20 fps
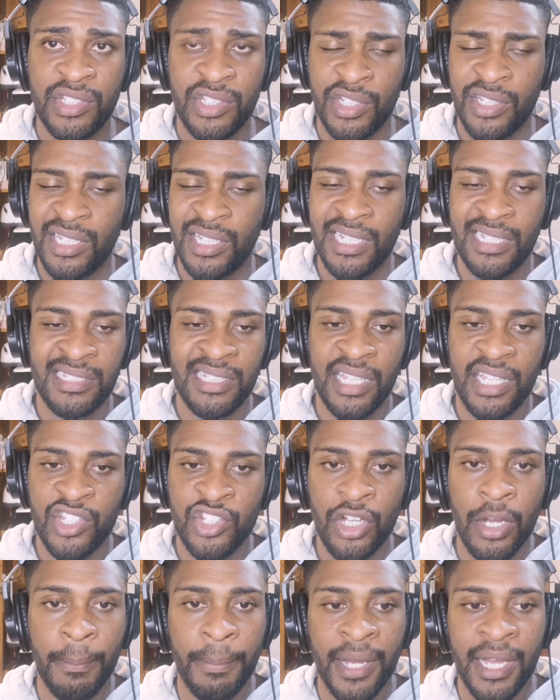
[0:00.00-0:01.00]
She could easily get
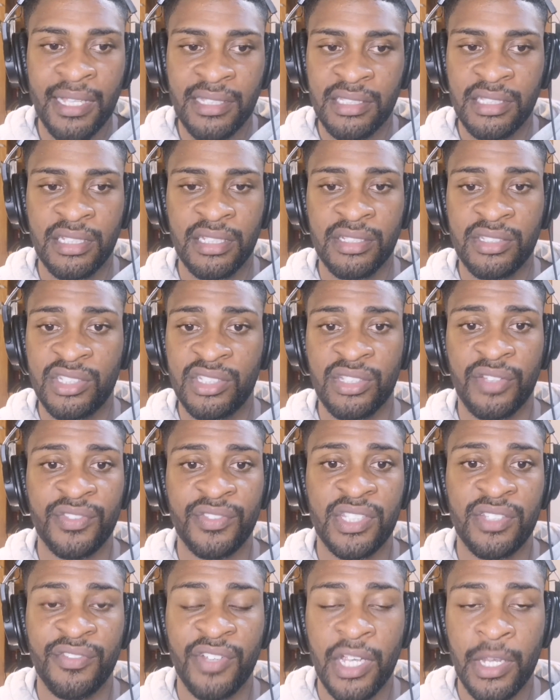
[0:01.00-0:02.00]
shot by accident. She's
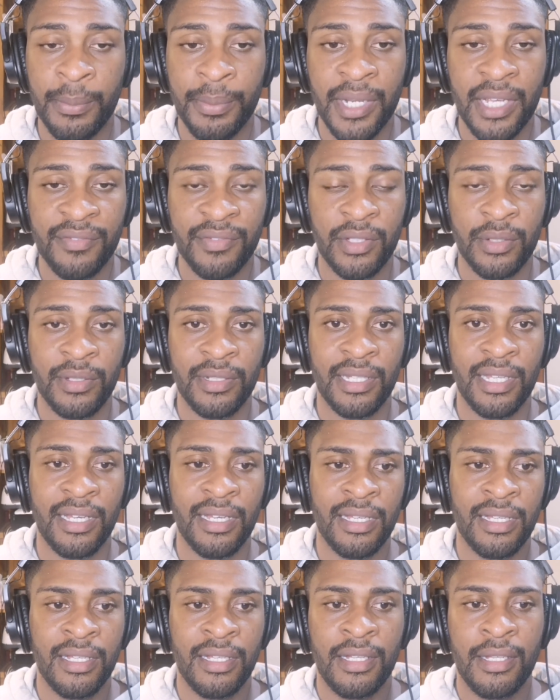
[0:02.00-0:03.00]
obviously very brave doing
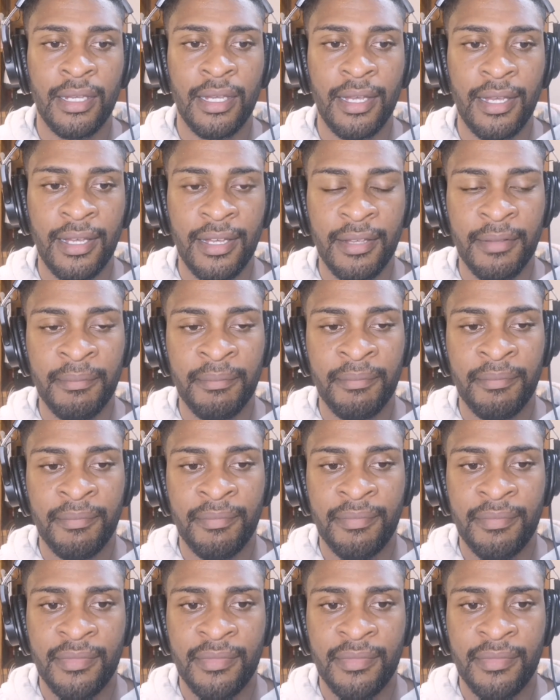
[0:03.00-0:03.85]
that.